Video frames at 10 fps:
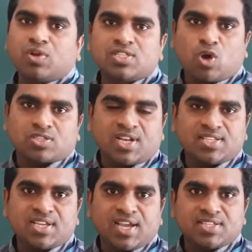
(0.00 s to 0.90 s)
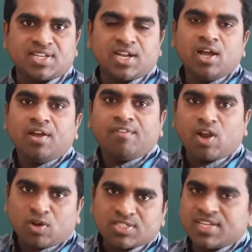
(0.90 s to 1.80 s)
is oxidizing agent. When
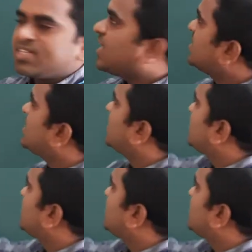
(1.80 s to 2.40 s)
oxidizing agent is